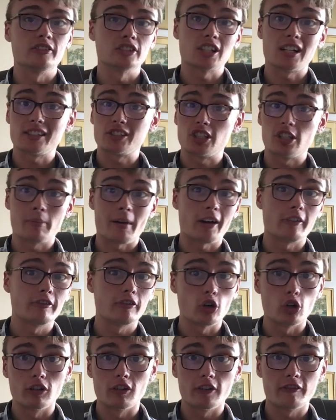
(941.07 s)
they're actually about
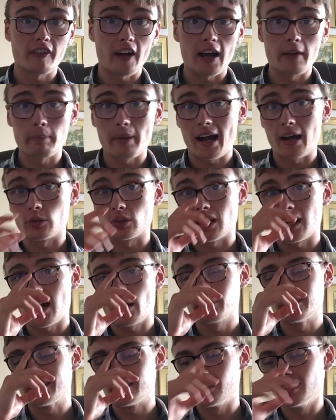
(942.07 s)
four or five pound on
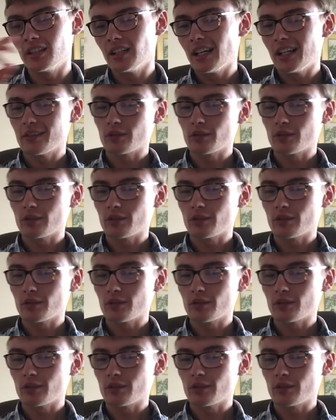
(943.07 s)
Amazon.